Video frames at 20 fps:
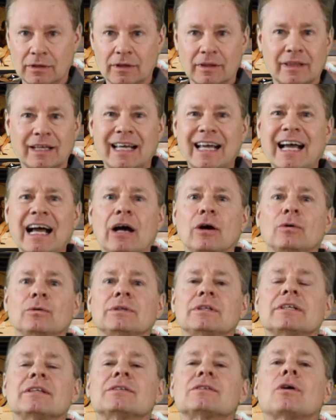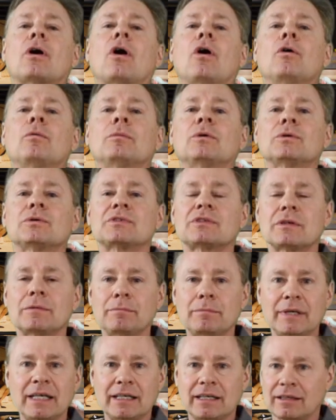The count is almost
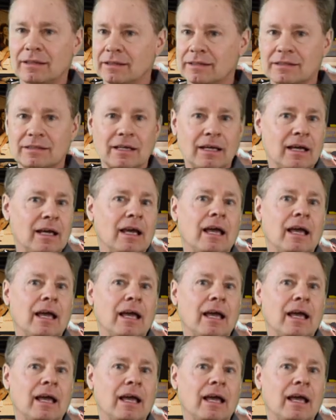meaningless.